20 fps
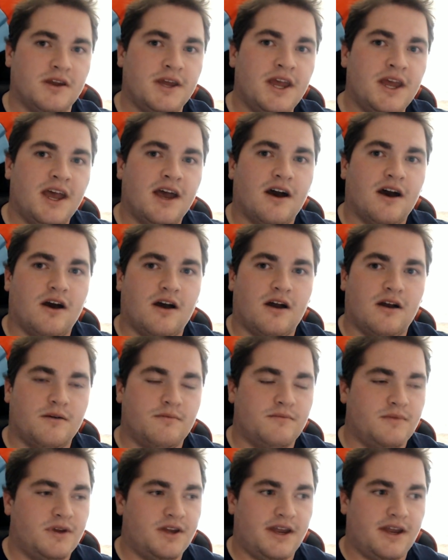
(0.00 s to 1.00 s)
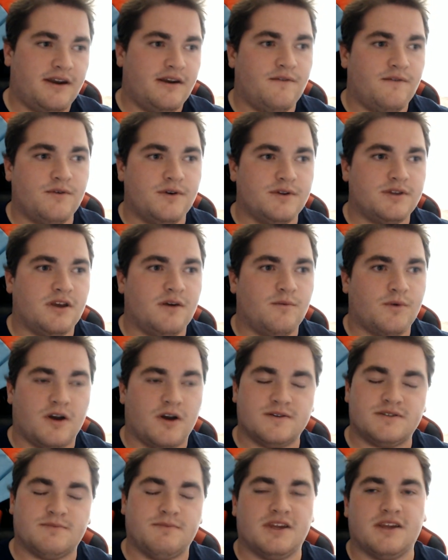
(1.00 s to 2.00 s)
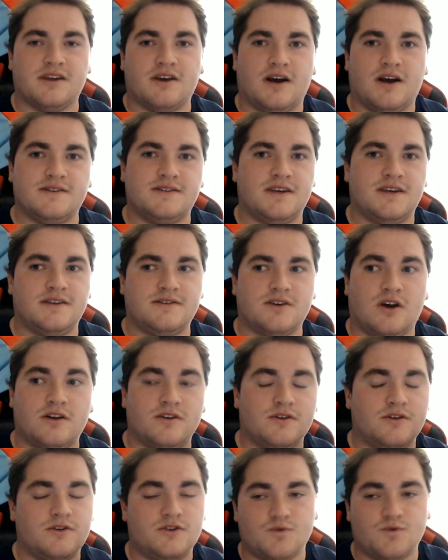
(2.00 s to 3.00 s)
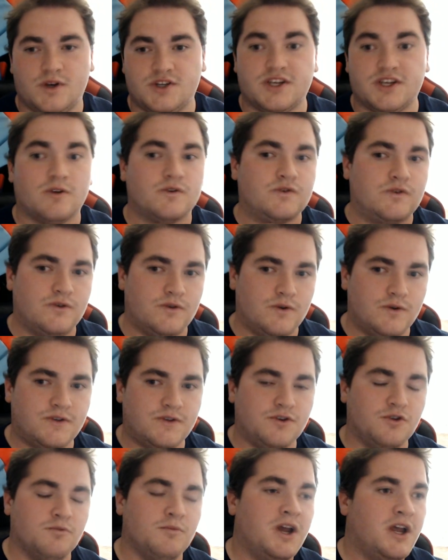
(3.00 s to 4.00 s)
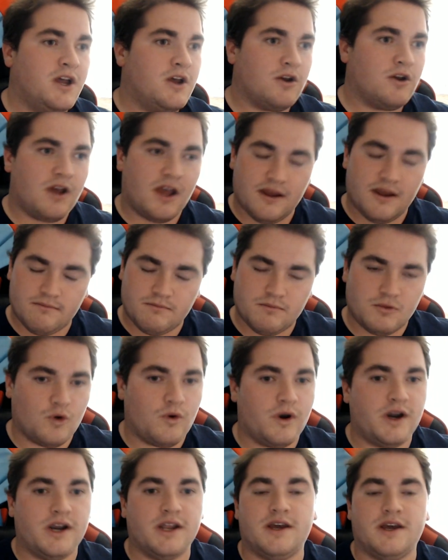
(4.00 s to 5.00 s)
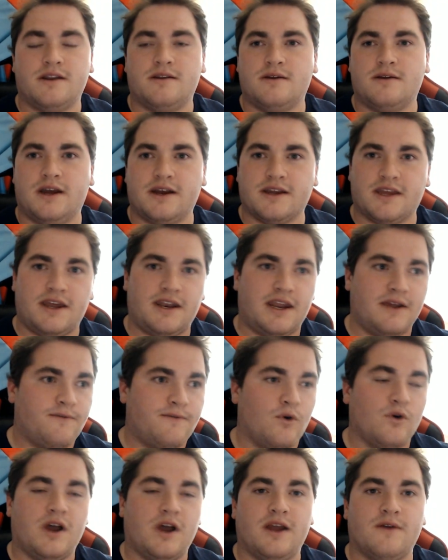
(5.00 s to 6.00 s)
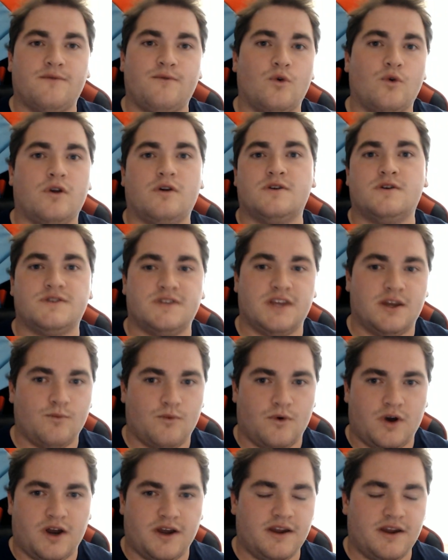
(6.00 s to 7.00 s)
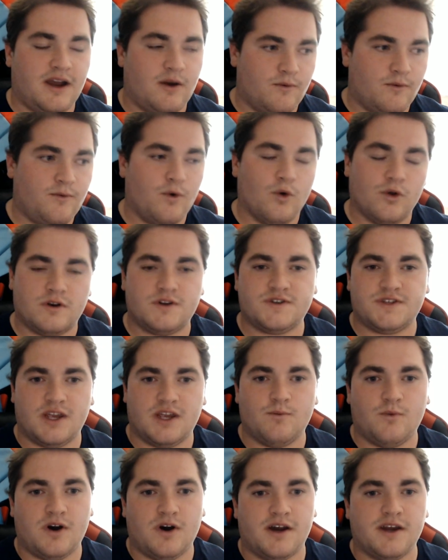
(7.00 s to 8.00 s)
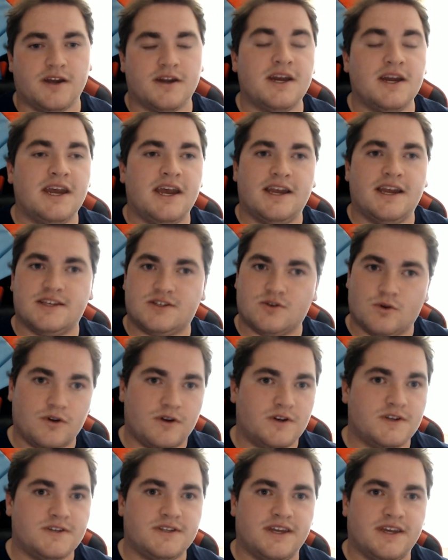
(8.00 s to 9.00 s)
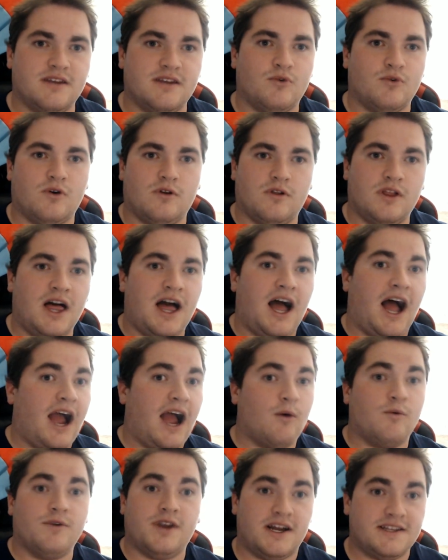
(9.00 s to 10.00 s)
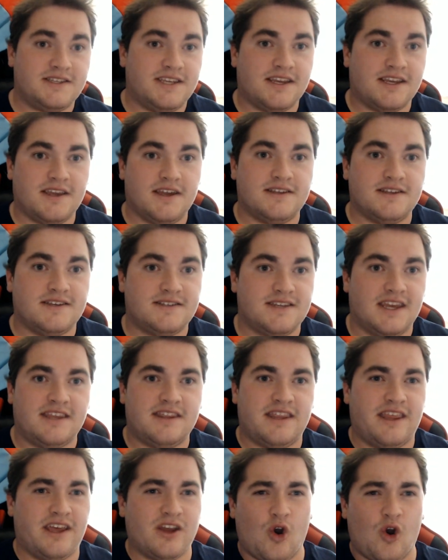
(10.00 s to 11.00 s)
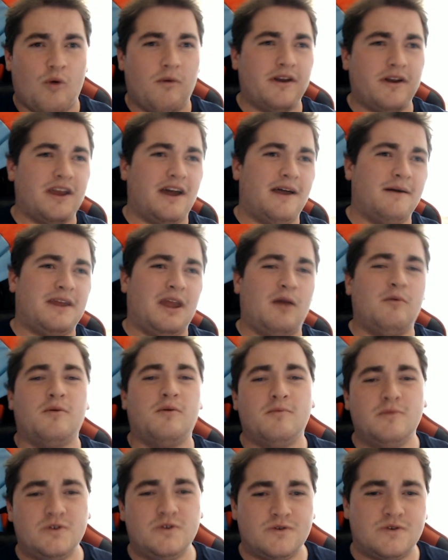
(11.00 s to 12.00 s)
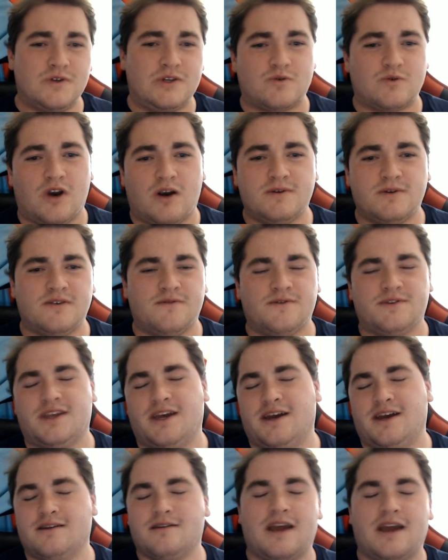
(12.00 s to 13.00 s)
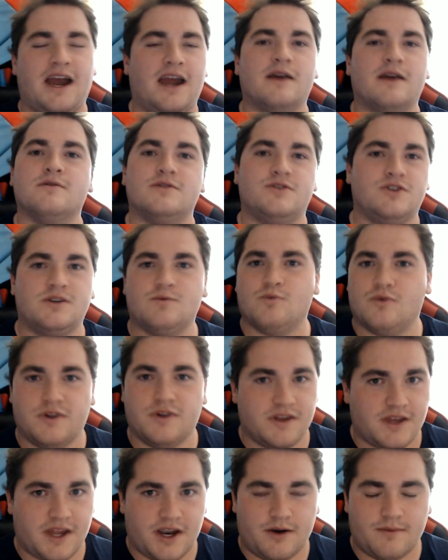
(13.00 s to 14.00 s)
Um, and everything like that when it comes to making content on Twitch and also YouTube go right ahead. Again, I fully, I fully understand why. I will fully understand why. It's totally understandable. I will not take it to saying like, oh my god, can't we lose some subscribers and with that. I legit wouldn't care.